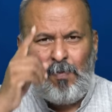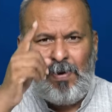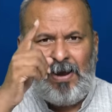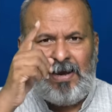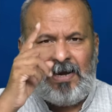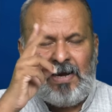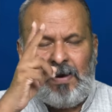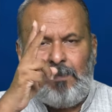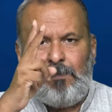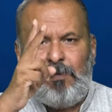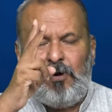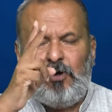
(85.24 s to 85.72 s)

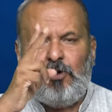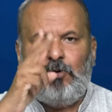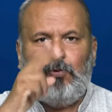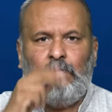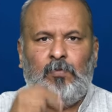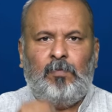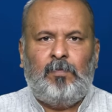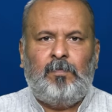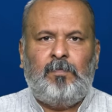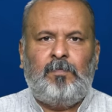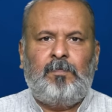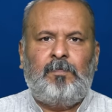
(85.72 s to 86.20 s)
one. Number
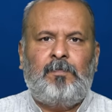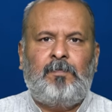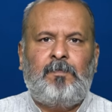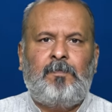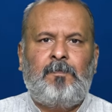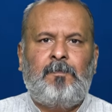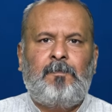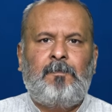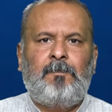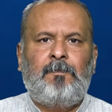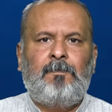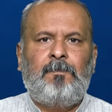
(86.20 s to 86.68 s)
two.
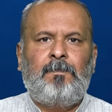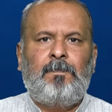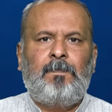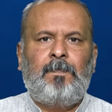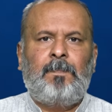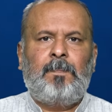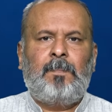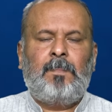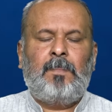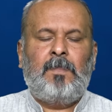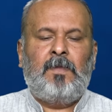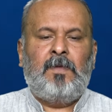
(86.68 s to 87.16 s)

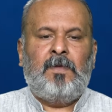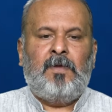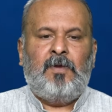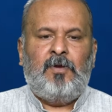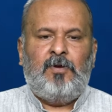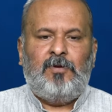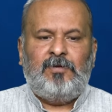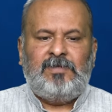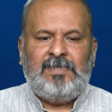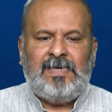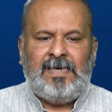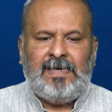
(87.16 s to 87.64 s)

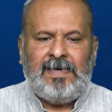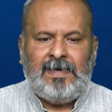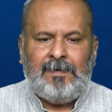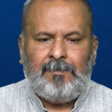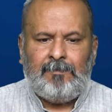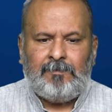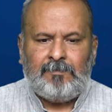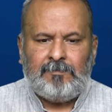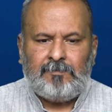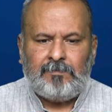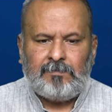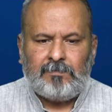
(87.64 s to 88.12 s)
You
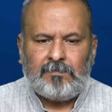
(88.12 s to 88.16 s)
see,